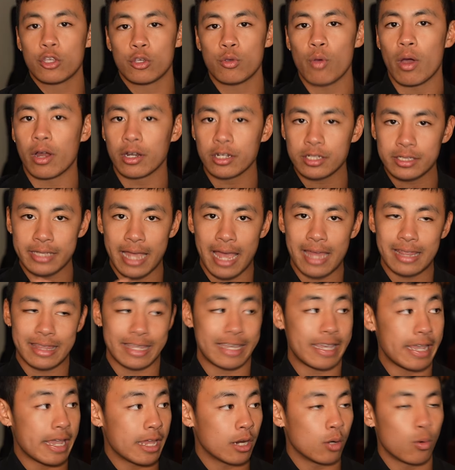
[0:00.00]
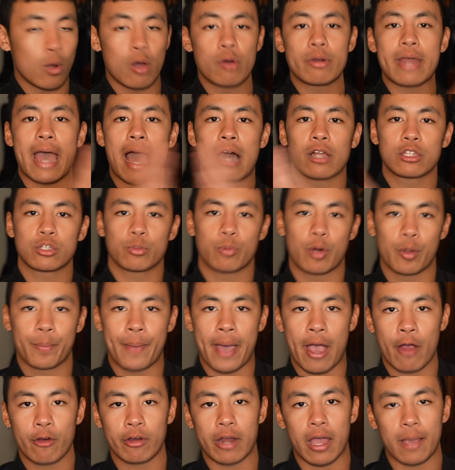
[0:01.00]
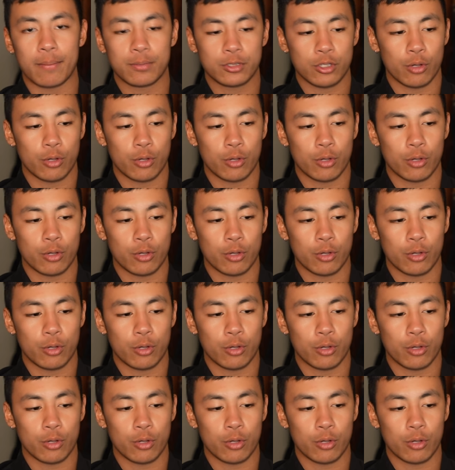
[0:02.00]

You understand the inner world, outer world paradigm.